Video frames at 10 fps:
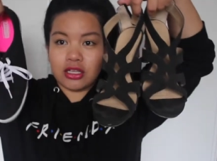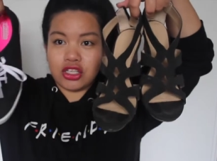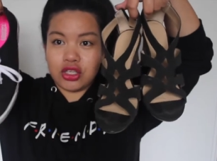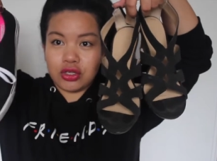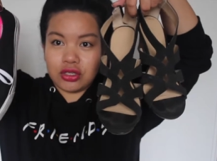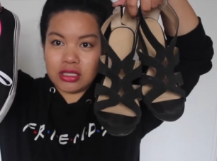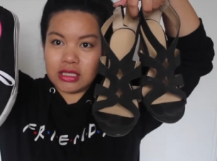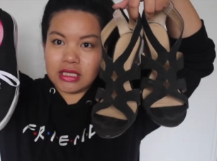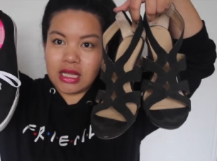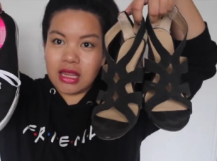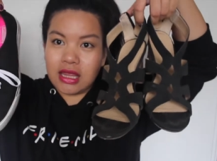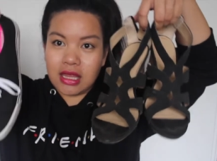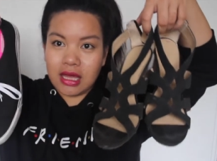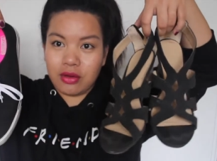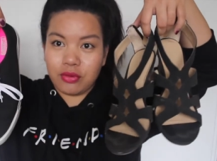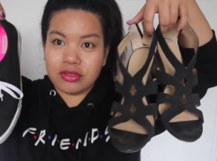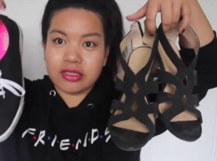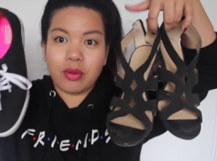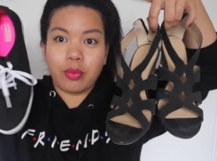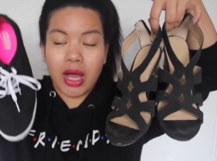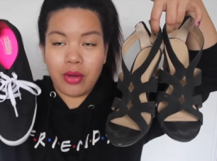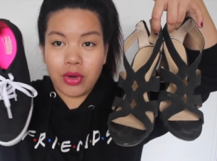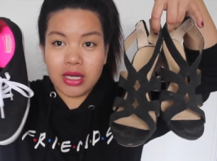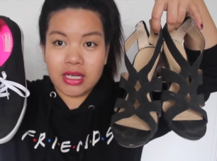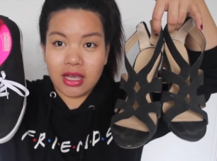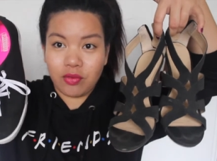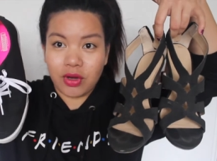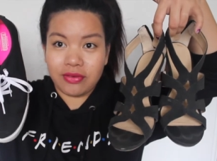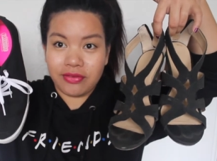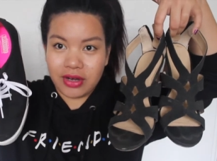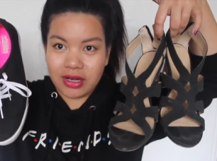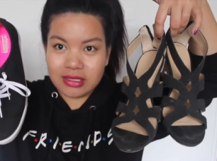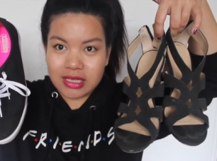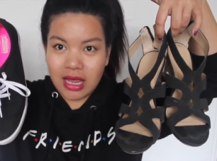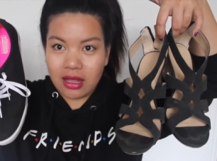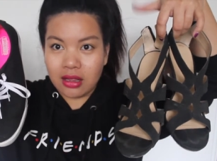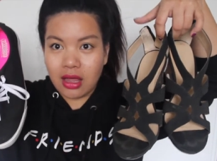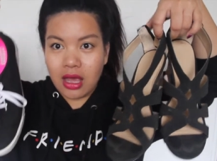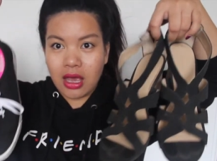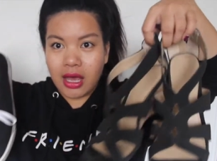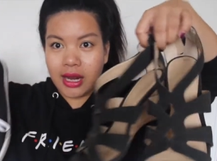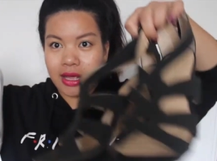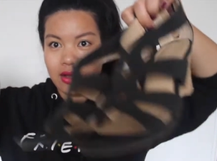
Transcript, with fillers: Shoes. There was a buy one, get one free sale and I